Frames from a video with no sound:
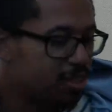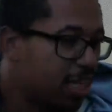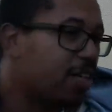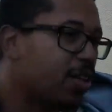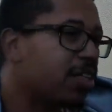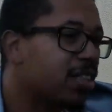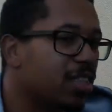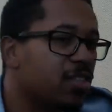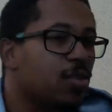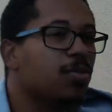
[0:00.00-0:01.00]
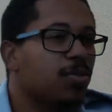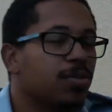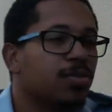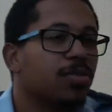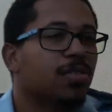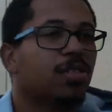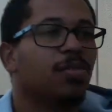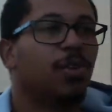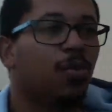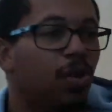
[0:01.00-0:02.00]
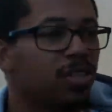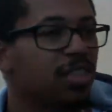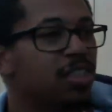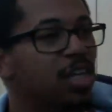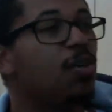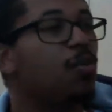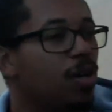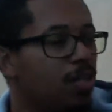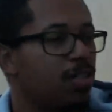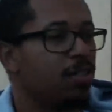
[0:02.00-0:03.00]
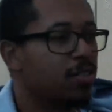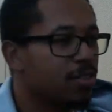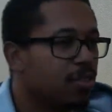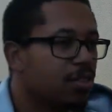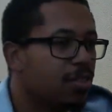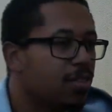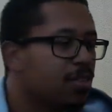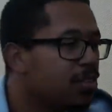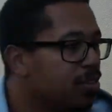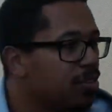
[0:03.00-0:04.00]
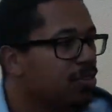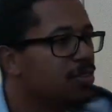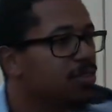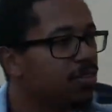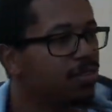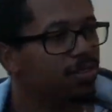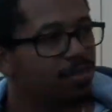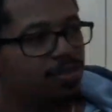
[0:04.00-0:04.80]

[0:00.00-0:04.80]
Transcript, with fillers: to take credit then too for the ones that don't work. Because a lot of men that